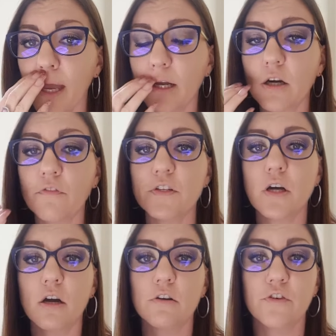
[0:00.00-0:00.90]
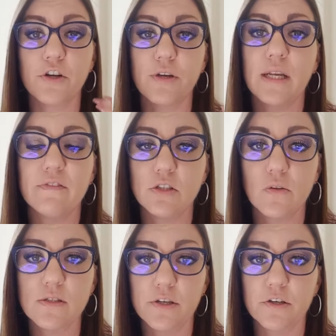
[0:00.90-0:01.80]
a good photographer, and you can even do
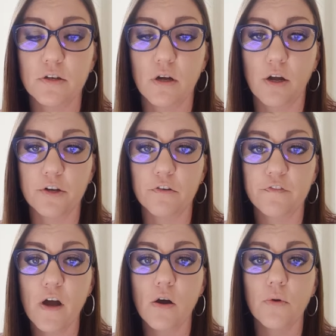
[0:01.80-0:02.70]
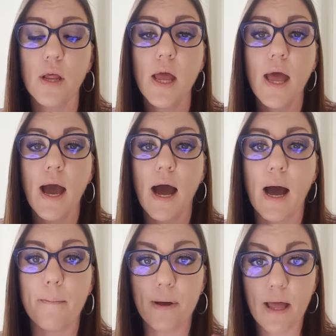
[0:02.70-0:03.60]
this on your phone,
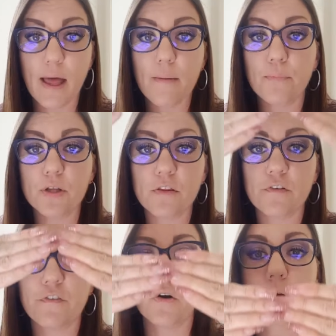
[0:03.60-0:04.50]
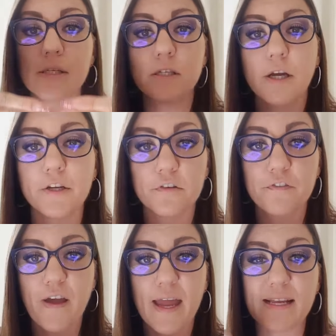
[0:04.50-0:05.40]
put the focus on your
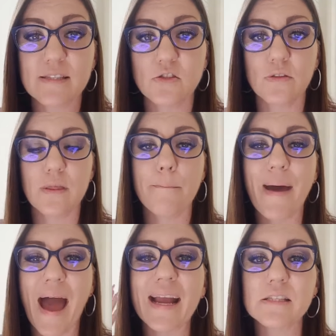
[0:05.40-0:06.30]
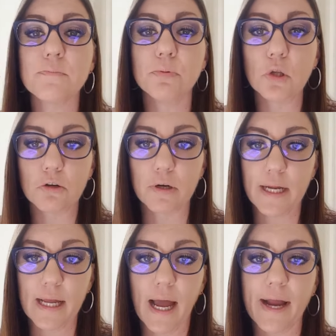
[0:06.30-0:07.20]
face so that the back is
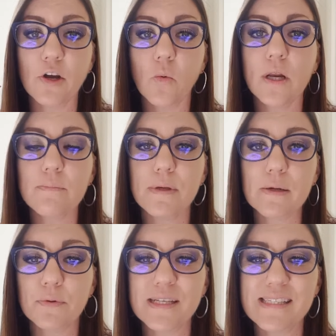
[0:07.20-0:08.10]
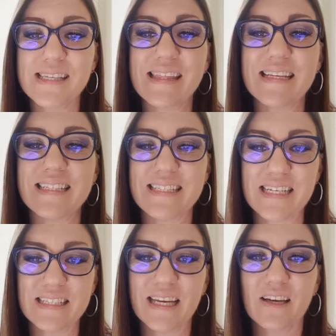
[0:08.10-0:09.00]
blurry. I don't want to be able to see the
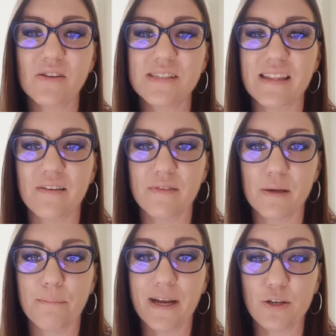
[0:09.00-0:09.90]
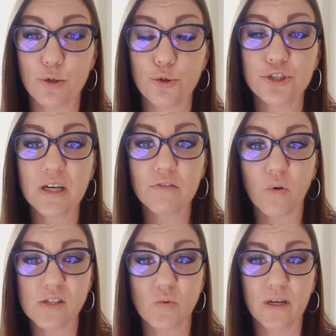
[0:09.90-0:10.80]
details and the minutia of
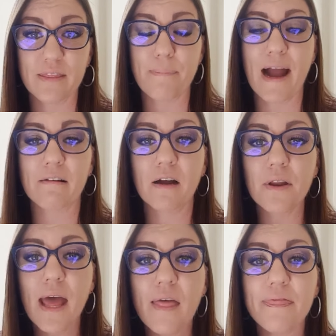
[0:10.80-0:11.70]
what's going on in the background.